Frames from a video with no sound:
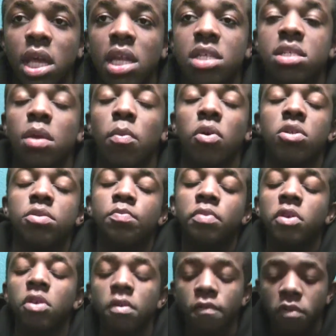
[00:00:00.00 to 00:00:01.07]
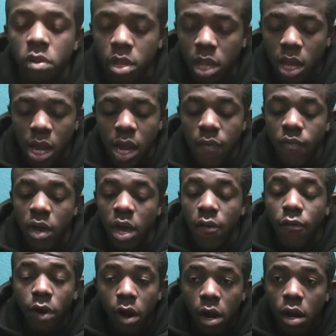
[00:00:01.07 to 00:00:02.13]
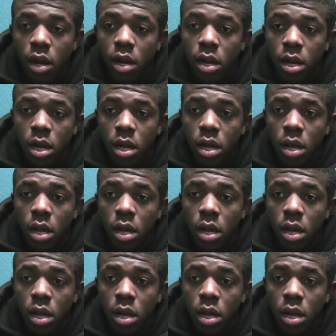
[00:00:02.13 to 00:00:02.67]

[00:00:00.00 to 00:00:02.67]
That is the most beautiful thing I've ever heard.